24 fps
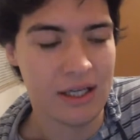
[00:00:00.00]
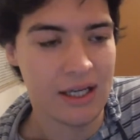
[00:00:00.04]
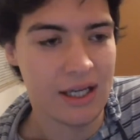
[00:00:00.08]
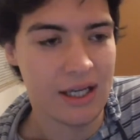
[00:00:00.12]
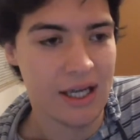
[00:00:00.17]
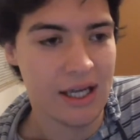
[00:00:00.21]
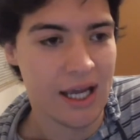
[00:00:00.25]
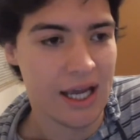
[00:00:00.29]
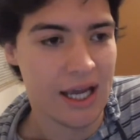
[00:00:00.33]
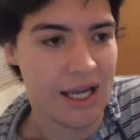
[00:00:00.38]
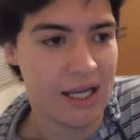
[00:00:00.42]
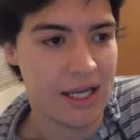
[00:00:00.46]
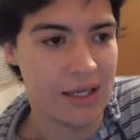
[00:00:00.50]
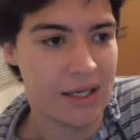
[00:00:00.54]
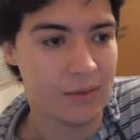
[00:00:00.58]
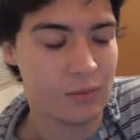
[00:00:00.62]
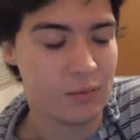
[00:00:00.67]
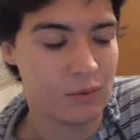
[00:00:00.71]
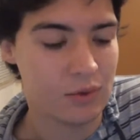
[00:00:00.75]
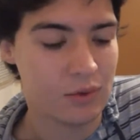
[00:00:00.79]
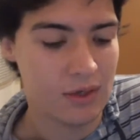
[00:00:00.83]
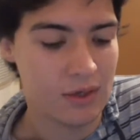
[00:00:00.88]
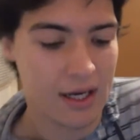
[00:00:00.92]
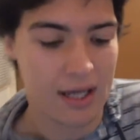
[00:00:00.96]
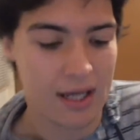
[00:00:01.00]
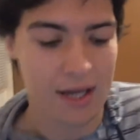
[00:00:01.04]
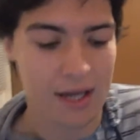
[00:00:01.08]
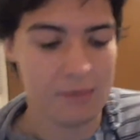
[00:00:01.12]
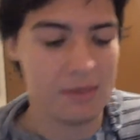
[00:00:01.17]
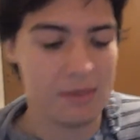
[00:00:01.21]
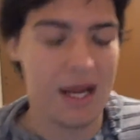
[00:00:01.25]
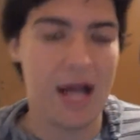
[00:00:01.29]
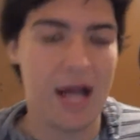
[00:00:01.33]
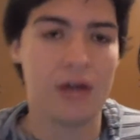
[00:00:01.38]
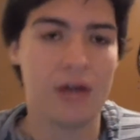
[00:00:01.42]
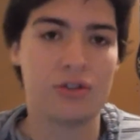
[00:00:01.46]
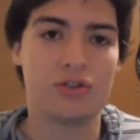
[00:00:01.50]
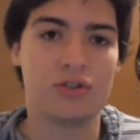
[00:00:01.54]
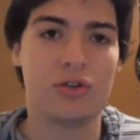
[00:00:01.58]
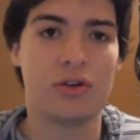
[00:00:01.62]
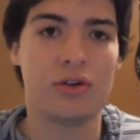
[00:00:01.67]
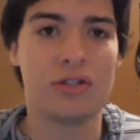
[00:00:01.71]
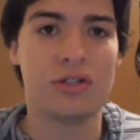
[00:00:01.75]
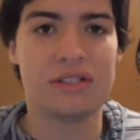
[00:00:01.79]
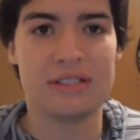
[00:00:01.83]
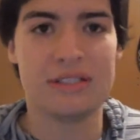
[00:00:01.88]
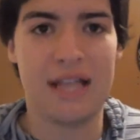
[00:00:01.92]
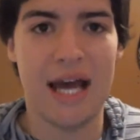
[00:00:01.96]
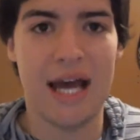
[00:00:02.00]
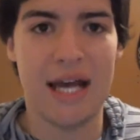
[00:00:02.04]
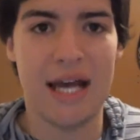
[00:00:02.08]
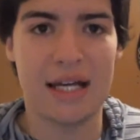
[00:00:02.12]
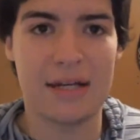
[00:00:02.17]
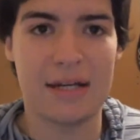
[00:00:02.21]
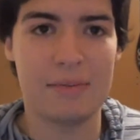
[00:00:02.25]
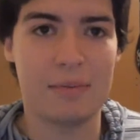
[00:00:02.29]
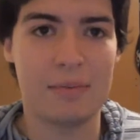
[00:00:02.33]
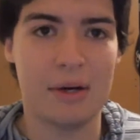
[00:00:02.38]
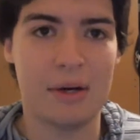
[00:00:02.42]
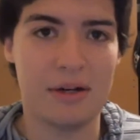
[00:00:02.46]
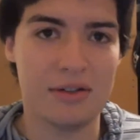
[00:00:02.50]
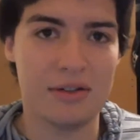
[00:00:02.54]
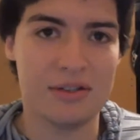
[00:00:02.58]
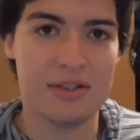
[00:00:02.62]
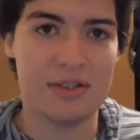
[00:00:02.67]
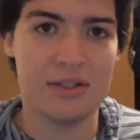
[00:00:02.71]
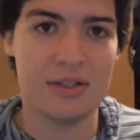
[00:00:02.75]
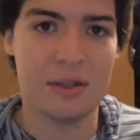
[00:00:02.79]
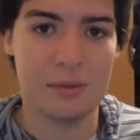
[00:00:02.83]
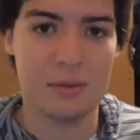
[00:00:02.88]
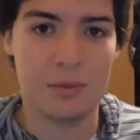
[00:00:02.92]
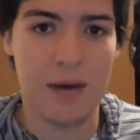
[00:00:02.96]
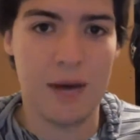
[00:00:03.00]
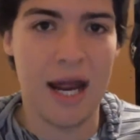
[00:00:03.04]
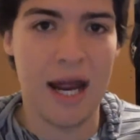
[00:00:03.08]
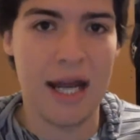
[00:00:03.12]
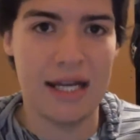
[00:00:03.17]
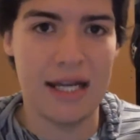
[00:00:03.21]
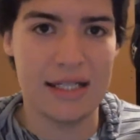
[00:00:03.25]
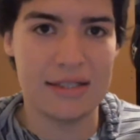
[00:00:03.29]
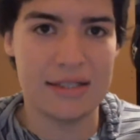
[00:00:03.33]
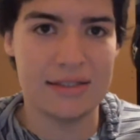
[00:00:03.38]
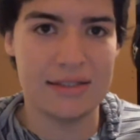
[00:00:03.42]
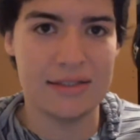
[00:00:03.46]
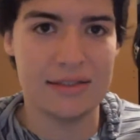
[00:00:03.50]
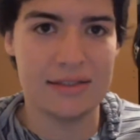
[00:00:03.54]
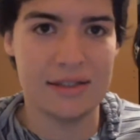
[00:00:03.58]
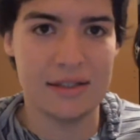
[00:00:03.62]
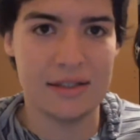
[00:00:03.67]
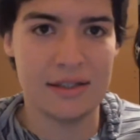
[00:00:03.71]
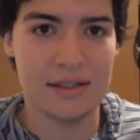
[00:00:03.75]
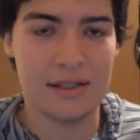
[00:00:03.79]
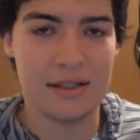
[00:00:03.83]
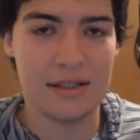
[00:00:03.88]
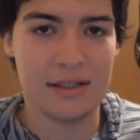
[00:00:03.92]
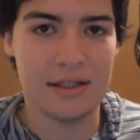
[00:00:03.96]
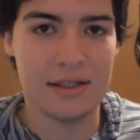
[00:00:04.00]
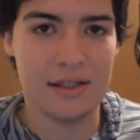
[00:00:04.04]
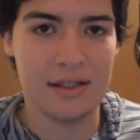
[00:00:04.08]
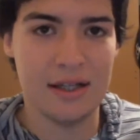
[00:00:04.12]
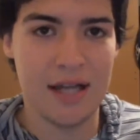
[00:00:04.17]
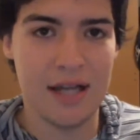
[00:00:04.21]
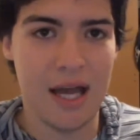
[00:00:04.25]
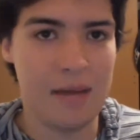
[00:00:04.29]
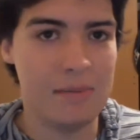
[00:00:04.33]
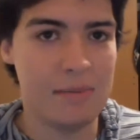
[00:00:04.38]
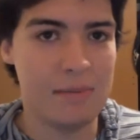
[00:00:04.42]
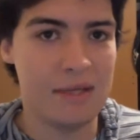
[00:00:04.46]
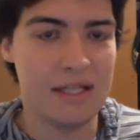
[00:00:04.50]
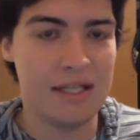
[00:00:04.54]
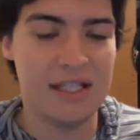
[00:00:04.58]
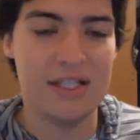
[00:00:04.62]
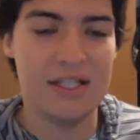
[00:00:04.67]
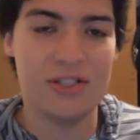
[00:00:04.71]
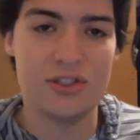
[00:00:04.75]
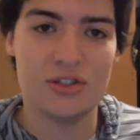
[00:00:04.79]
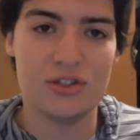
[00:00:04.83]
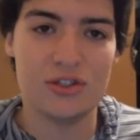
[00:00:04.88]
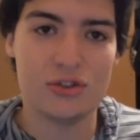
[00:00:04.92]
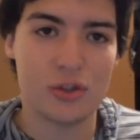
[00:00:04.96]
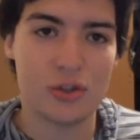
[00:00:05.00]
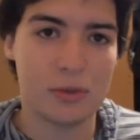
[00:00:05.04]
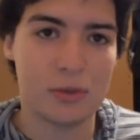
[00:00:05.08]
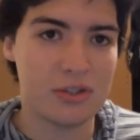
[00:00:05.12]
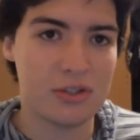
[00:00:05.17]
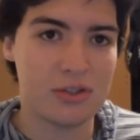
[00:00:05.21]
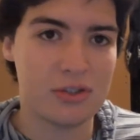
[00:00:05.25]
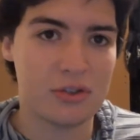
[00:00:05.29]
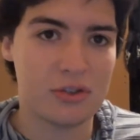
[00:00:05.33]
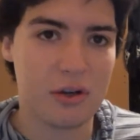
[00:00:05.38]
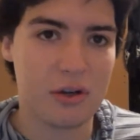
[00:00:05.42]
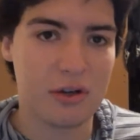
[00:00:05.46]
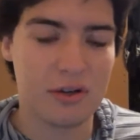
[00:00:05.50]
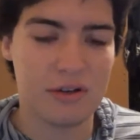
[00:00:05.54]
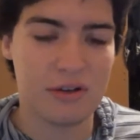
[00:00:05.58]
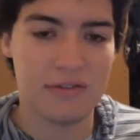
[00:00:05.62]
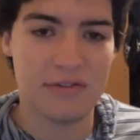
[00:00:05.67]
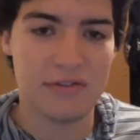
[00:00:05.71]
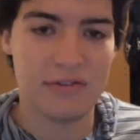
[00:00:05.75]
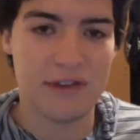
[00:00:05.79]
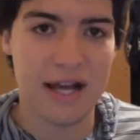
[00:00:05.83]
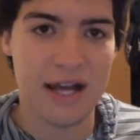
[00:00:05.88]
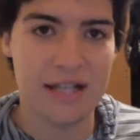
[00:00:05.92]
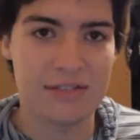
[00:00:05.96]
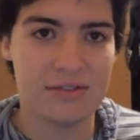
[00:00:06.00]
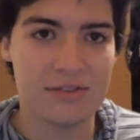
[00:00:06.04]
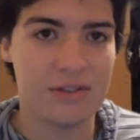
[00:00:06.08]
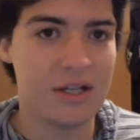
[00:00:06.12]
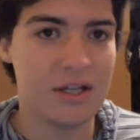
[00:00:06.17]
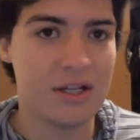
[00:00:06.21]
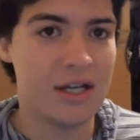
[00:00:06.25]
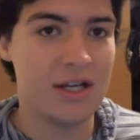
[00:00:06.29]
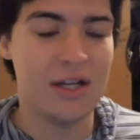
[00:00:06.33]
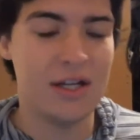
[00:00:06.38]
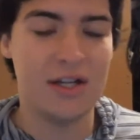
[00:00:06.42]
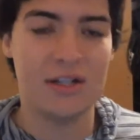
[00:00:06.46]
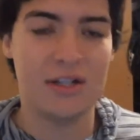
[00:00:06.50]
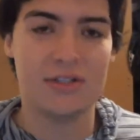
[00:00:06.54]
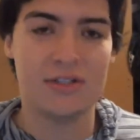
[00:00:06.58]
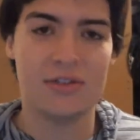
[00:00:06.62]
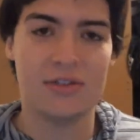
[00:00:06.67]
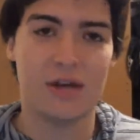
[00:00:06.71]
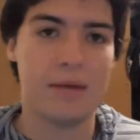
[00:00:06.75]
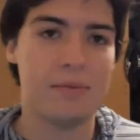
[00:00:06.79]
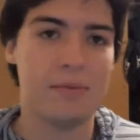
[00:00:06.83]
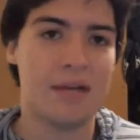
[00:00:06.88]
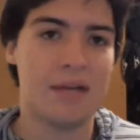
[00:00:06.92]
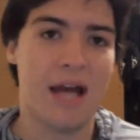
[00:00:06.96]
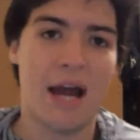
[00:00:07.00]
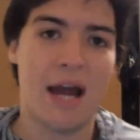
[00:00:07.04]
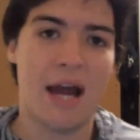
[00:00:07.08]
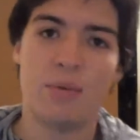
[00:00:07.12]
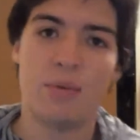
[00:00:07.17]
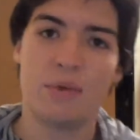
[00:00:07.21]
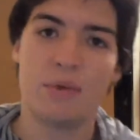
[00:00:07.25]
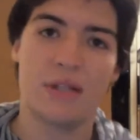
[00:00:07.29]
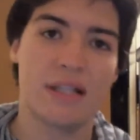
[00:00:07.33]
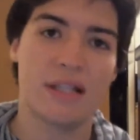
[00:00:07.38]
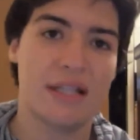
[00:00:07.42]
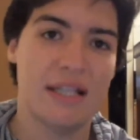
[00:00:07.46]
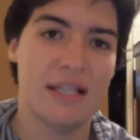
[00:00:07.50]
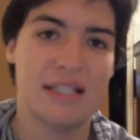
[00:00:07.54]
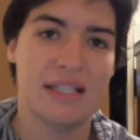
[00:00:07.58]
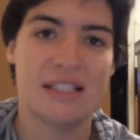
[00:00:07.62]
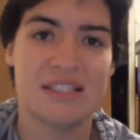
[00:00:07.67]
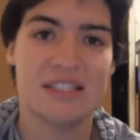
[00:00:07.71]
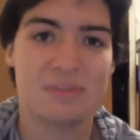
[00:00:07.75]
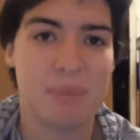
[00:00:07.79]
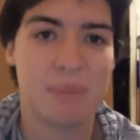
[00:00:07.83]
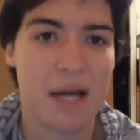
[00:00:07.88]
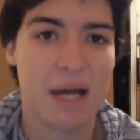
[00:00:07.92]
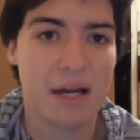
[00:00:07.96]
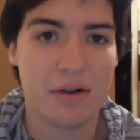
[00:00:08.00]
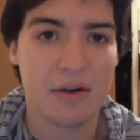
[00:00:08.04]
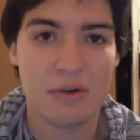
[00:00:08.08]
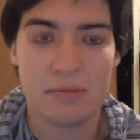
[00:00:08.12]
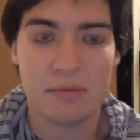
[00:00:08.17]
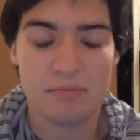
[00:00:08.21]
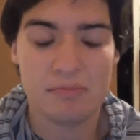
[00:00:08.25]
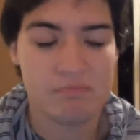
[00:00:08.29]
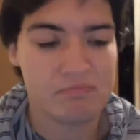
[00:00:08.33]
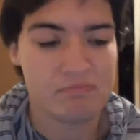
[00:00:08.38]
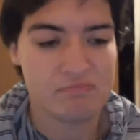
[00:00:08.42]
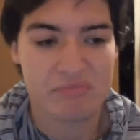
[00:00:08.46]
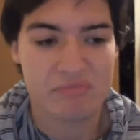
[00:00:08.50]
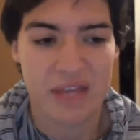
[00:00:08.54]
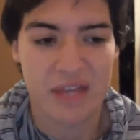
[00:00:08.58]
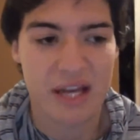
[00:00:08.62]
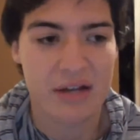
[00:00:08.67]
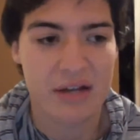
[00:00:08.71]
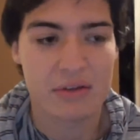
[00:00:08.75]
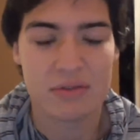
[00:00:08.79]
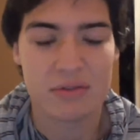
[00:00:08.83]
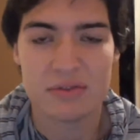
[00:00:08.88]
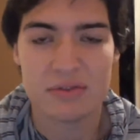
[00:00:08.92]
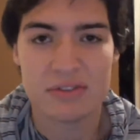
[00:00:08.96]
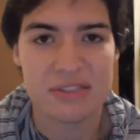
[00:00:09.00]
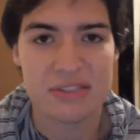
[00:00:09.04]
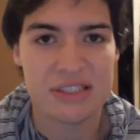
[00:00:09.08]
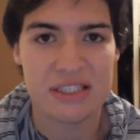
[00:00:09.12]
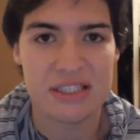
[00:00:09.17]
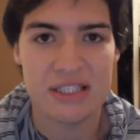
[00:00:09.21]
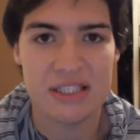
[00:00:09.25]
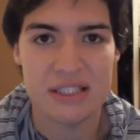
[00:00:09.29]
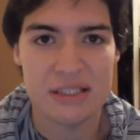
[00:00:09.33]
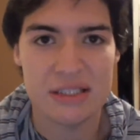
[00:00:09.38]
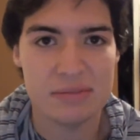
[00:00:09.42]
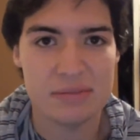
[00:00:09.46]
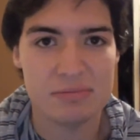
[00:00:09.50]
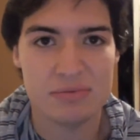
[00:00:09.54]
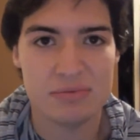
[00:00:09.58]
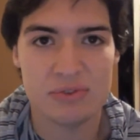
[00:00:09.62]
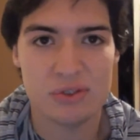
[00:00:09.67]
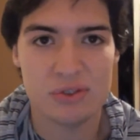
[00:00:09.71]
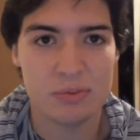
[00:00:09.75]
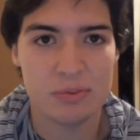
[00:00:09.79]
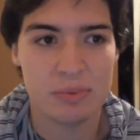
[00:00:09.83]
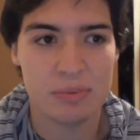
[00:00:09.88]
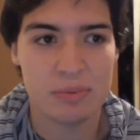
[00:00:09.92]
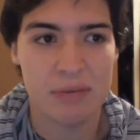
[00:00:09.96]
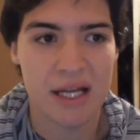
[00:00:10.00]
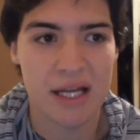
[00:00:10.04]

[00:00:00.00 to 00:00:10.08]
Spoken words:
And I mean, how strong is that compared to Raditz? I mean, he's so much stronger and faster. So I mean, I really in this battle, I don't see Superman